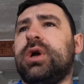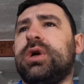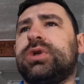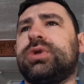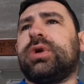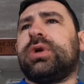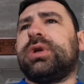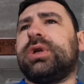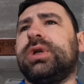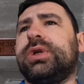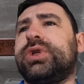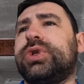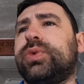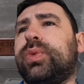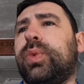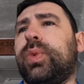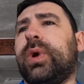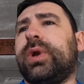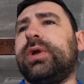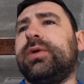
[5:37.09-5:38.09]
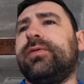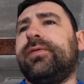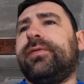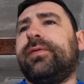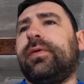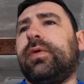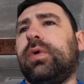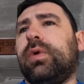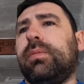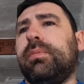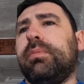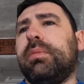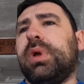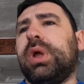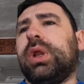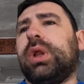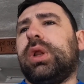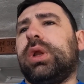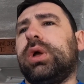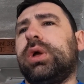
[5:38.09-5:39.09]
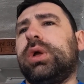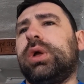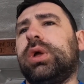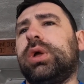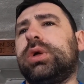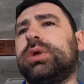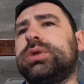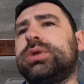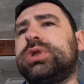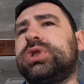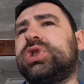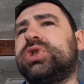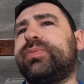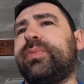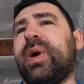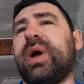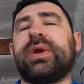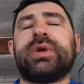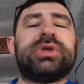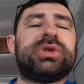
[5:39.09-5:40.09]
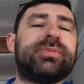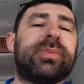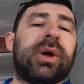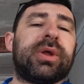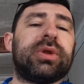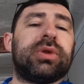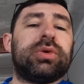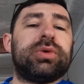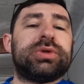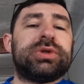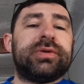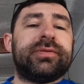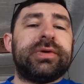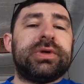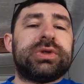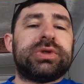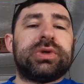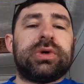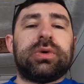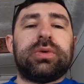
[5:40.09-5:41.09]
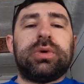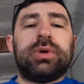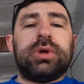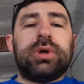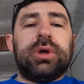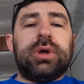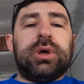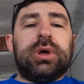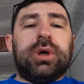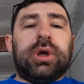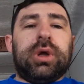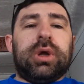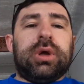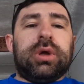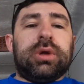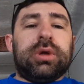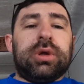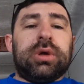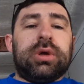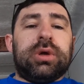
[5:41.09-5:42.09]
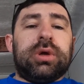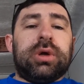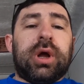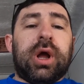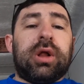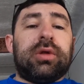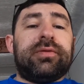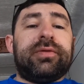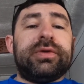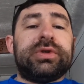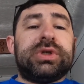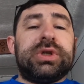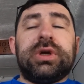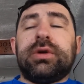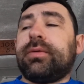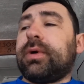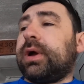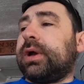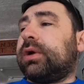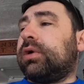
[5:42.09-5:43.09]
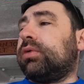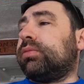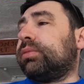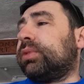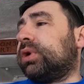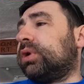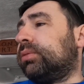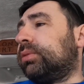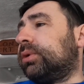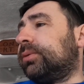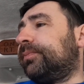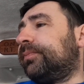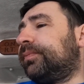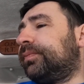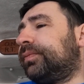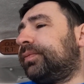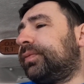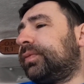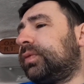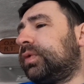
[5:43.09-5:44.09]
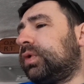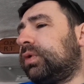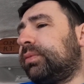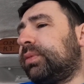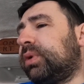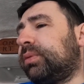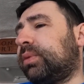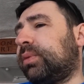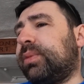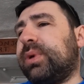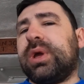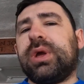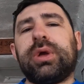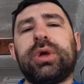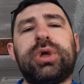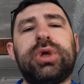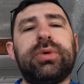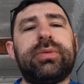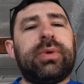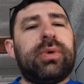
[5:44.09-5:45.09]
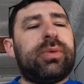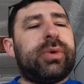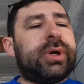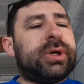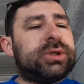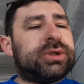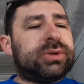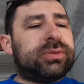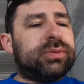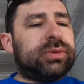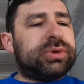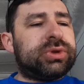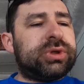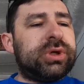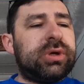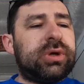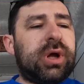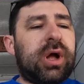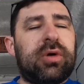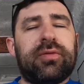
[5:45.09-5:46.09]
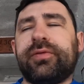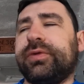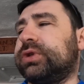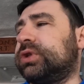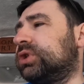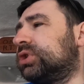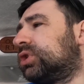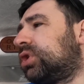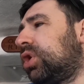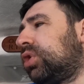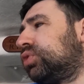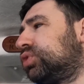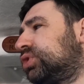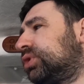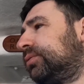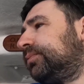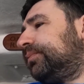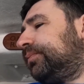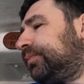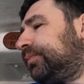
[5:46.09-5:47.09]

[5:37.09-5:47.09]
So I need twenty-four mil spanners by the looks of it. So Halford's here I come, maybe, or maybe B and Q or Wicks. We'll see. Halford's is closer.